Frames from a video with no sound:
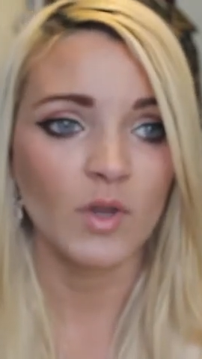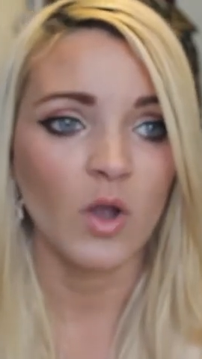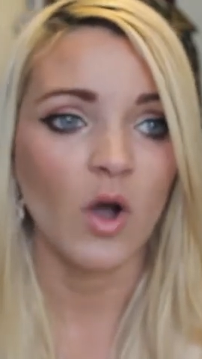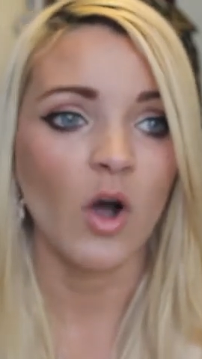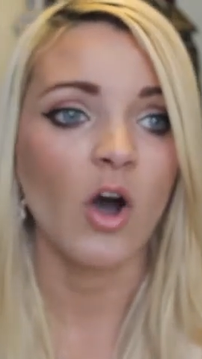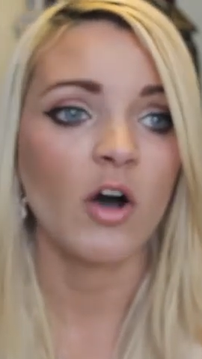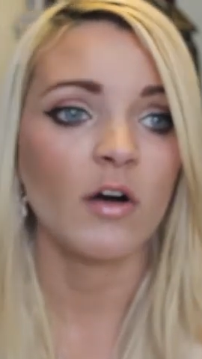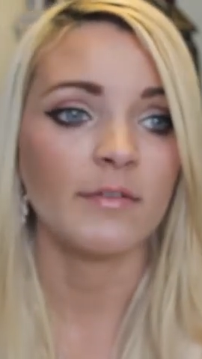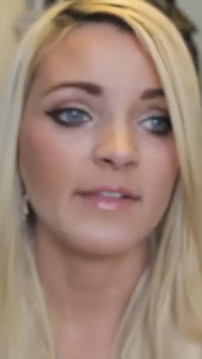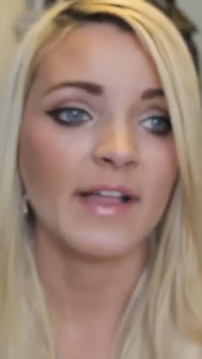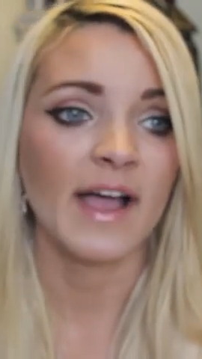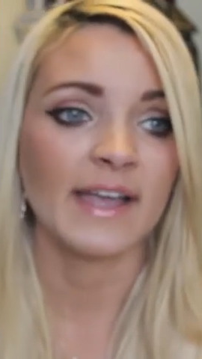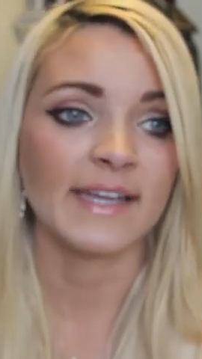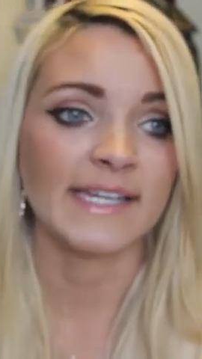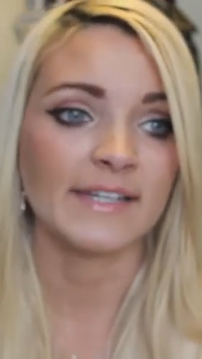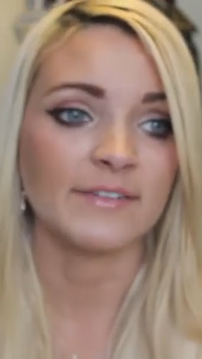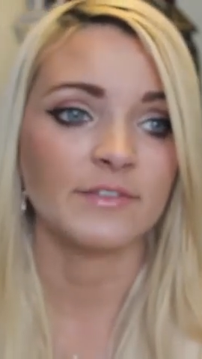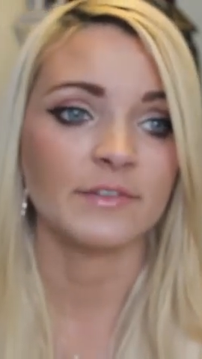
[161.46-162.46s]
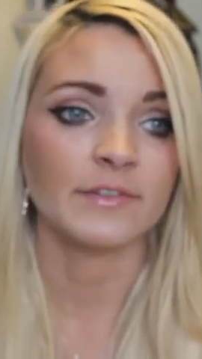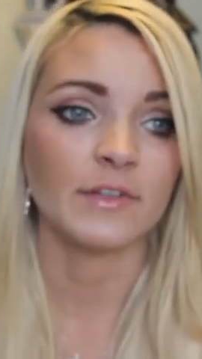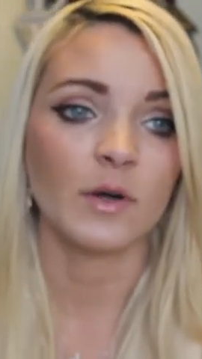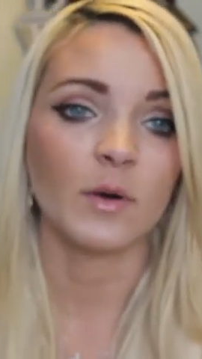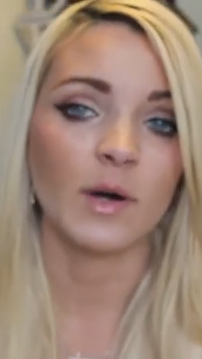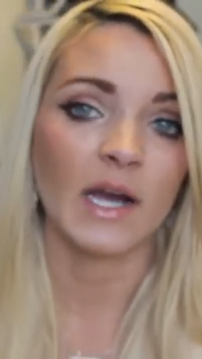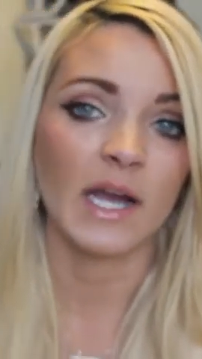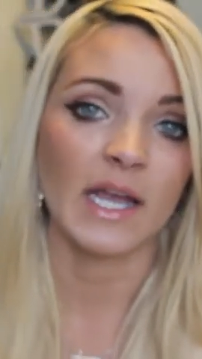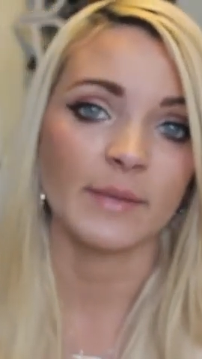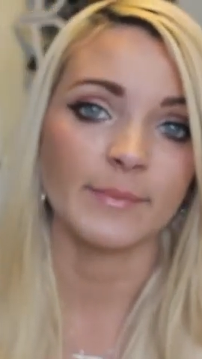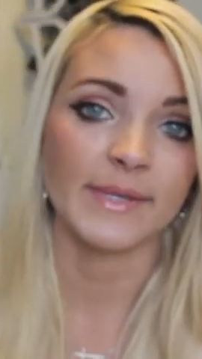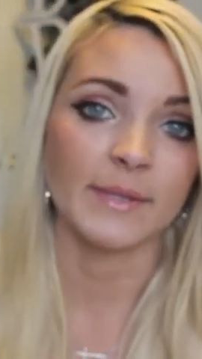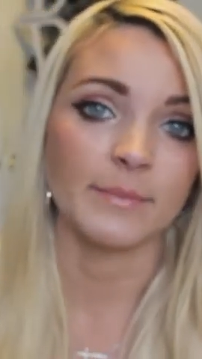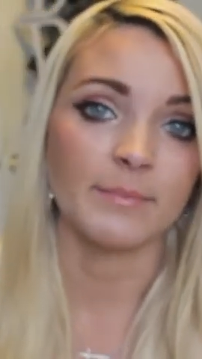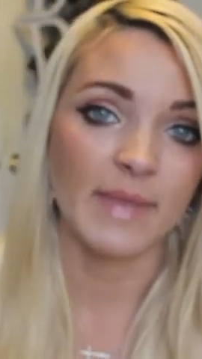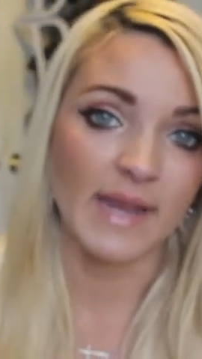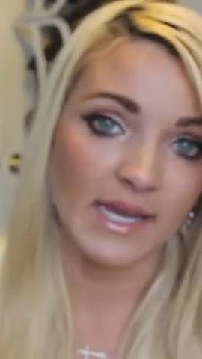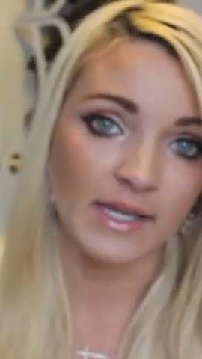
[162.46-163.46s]
all that, even though I'm
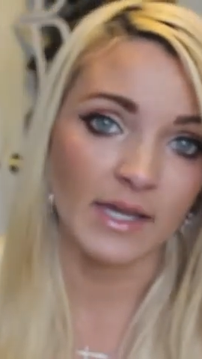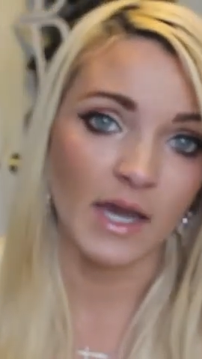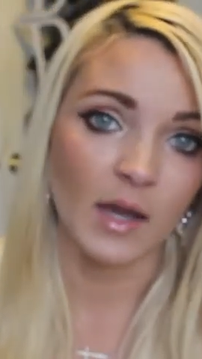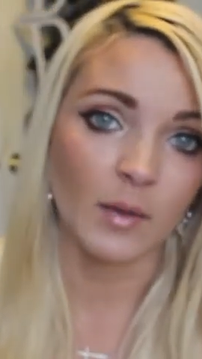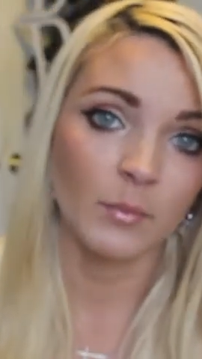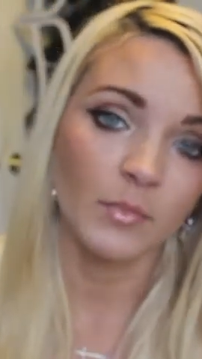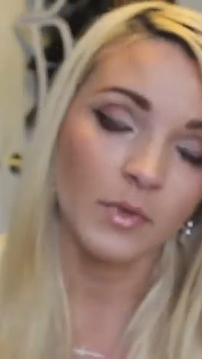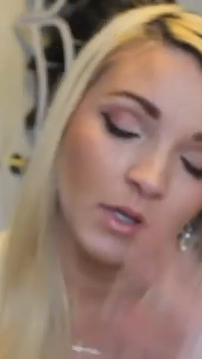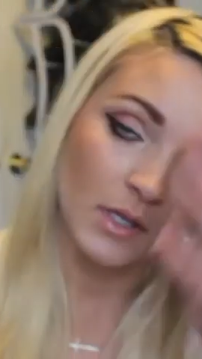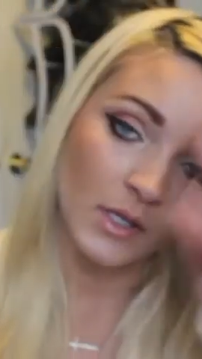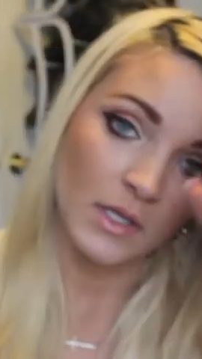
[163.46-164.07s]
in makeup,